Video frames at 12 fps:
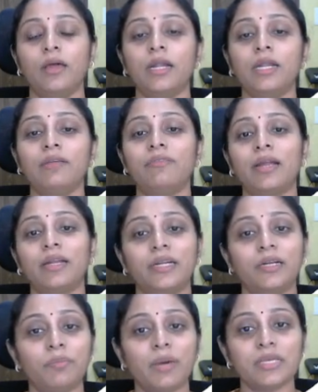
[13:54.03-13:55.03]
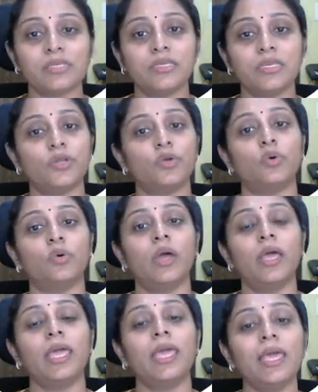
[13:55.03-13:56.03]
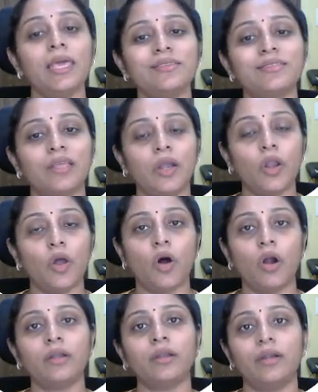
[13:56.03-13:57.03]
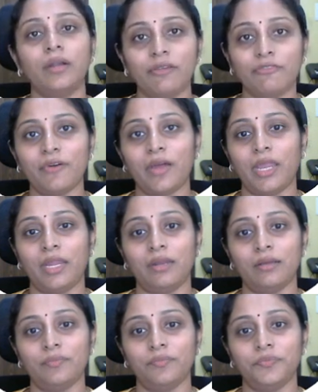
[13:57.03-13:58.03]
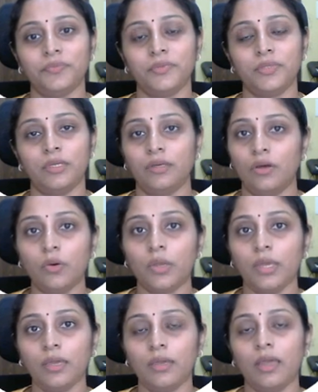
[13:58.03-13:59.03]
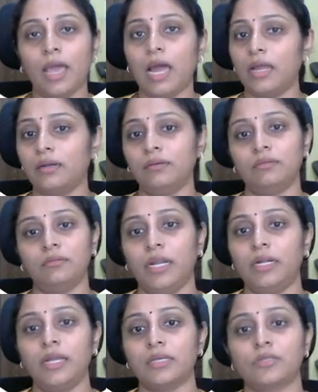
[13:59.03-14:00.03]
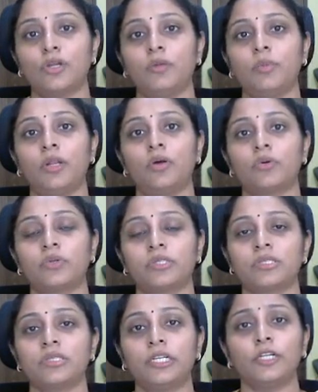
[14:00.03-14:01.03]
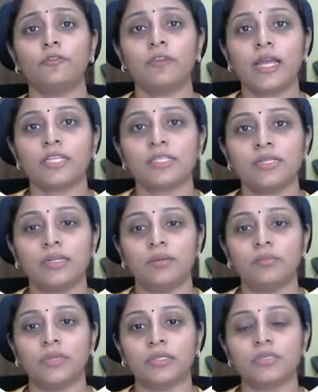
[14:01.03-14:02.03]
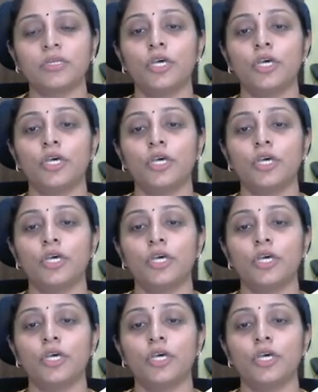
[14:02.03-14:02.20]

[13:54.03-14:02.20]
divided by 0 is not defined, okay, and it does not belong to the set of rational numbers.